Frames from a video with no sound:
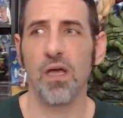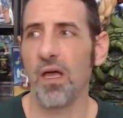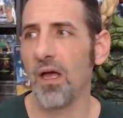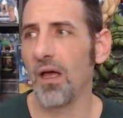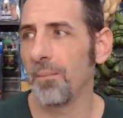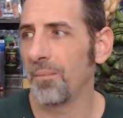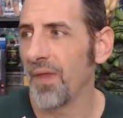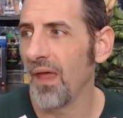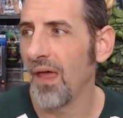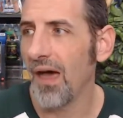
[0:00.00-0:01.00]

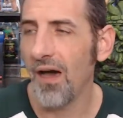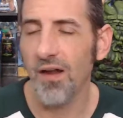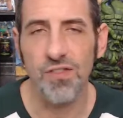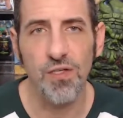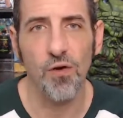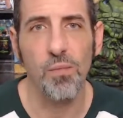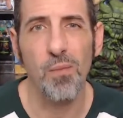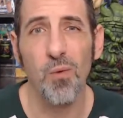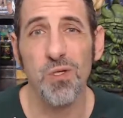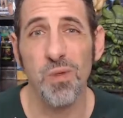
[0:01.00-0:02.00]
Honestly, don't
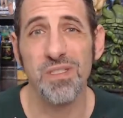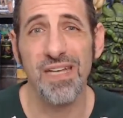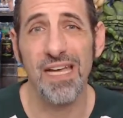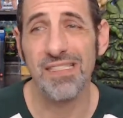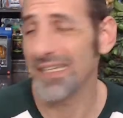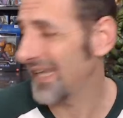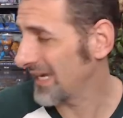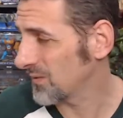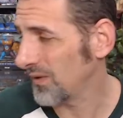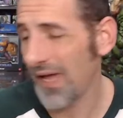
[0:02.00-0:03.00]
remember which one's the
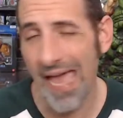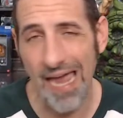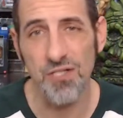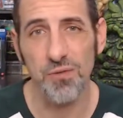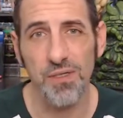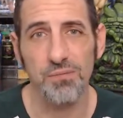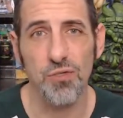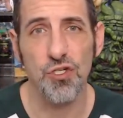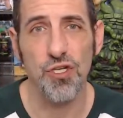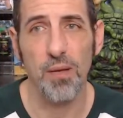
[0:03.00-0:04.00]
next one to actually
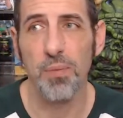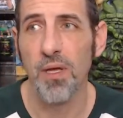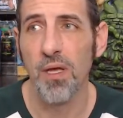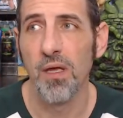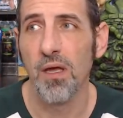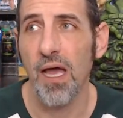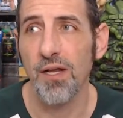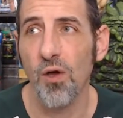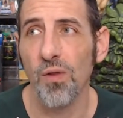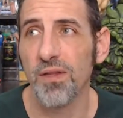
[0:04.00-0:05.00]
ship. I
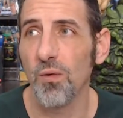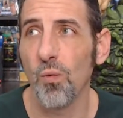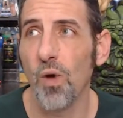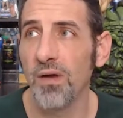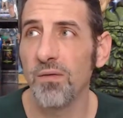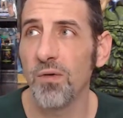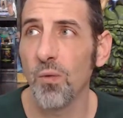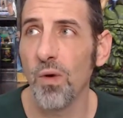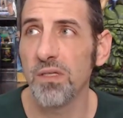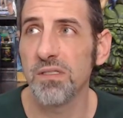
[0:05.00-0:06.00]
know that the
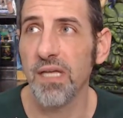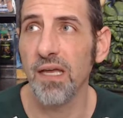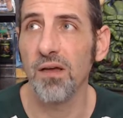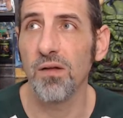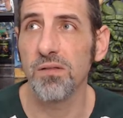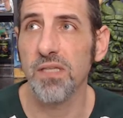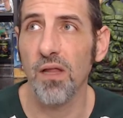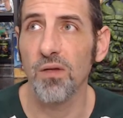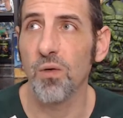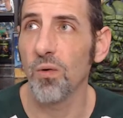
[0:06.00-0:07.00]
1-to-1 scale
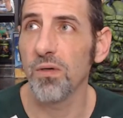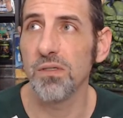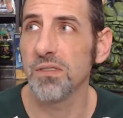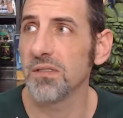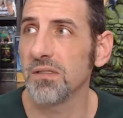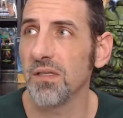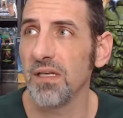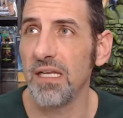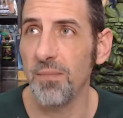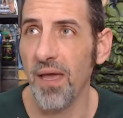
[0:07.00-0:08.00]
Skeletors
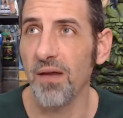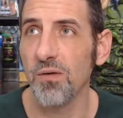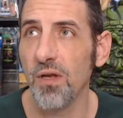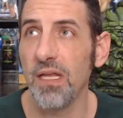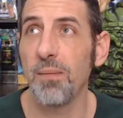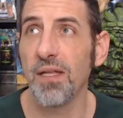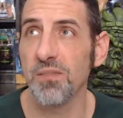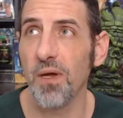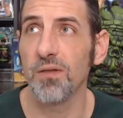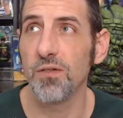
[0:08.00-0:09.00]
and He-Man's
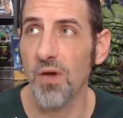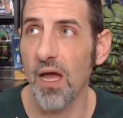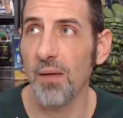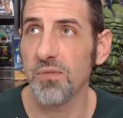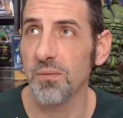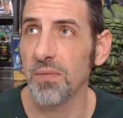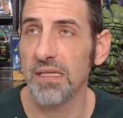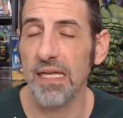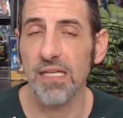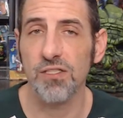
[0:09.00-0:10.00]
about to drop, something
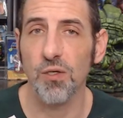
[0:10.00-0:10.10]
like that.